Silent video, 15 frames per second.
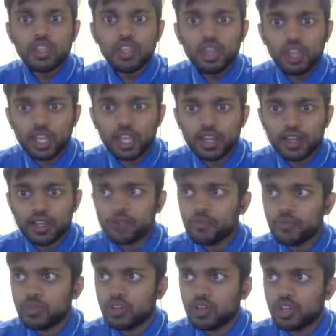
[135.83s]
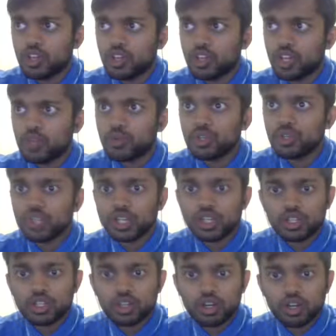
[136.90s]
inlay. Greenwood did
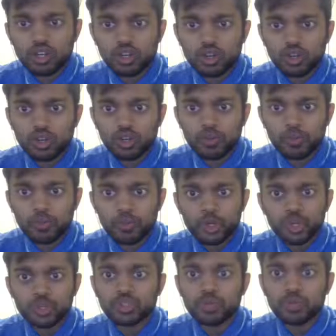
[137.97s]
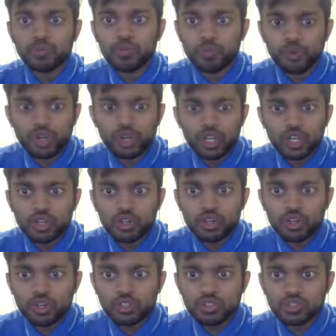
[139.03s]
produce a brilliant
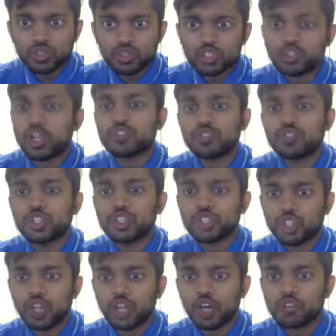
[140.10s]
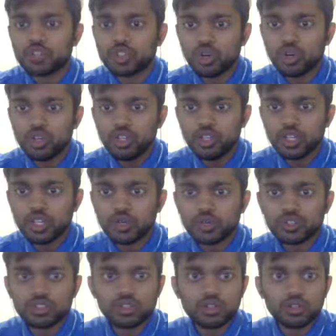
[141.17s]
cross, which Rashford should have scored. It was
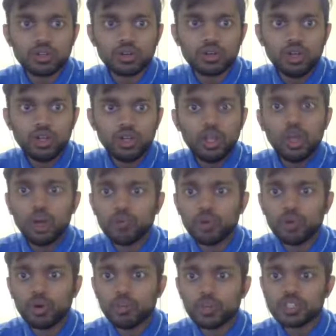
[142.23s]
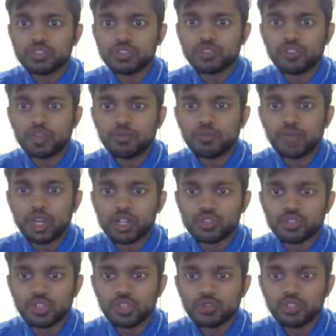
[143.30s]
a poor miss from Marcus
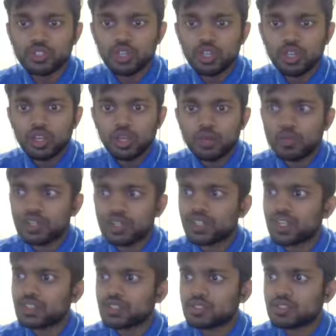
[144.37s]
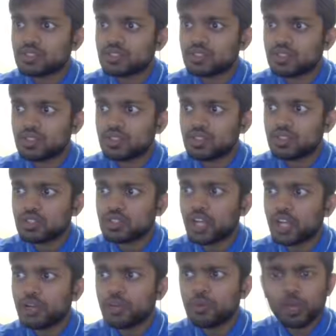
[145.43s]
Rashford, but that's
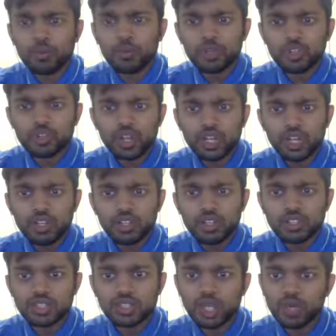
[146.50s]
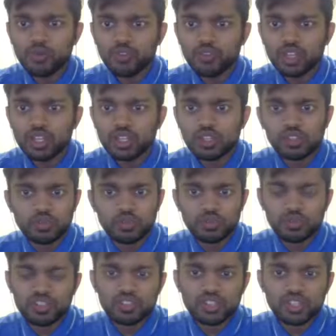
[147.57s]
starting to become a trait in his game where he
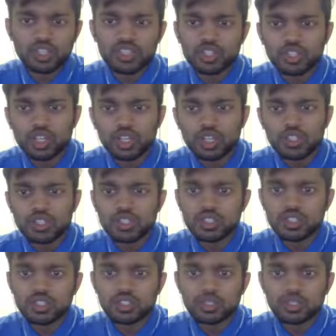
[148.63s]
misses easy chances,